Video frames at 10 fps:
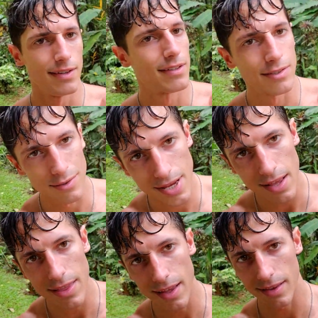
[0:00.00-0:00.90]
So
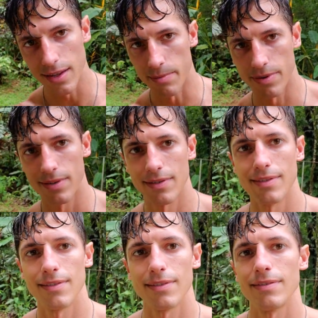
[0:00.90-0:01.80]
take that leap,
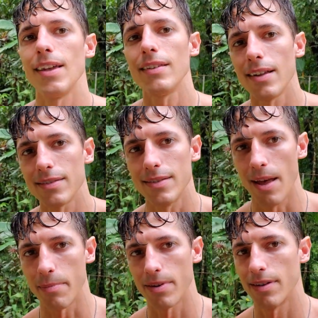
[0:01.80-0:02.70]
take that step.
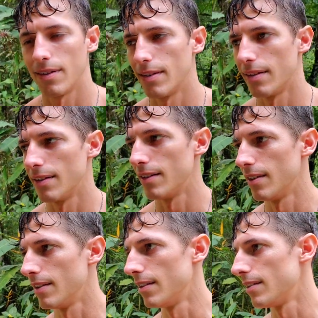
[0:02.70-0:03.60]

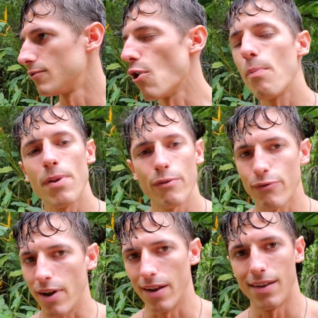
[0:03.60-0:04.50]
Don't be
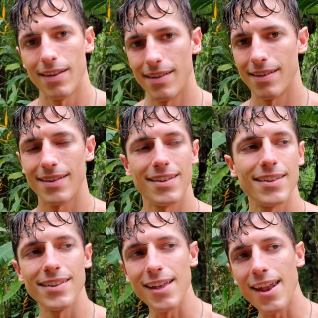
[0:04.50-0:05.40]
afraid.
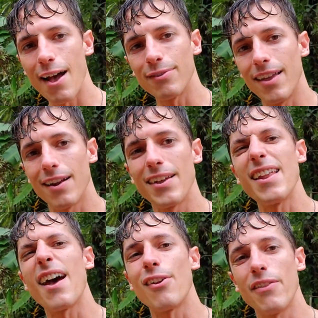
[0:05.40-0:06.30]
Get out there, get
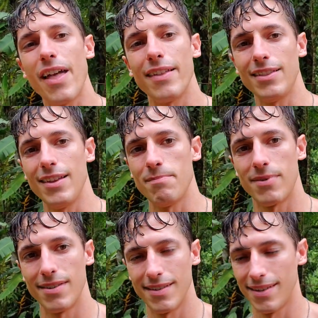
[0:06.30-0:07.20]
out on that limb
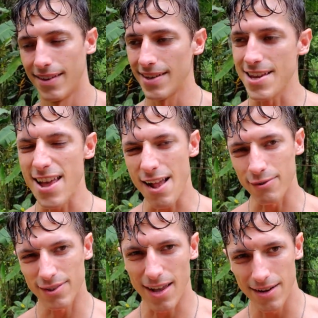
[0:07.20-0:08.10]
get
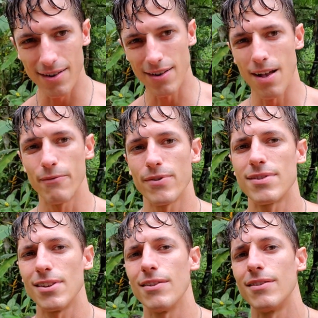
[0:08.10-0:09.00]
outside of your comfort
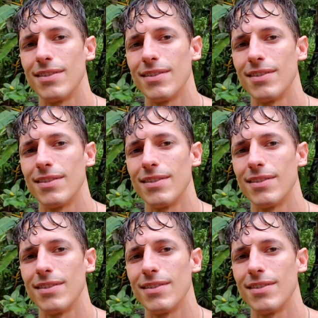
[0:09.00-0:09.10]
zone.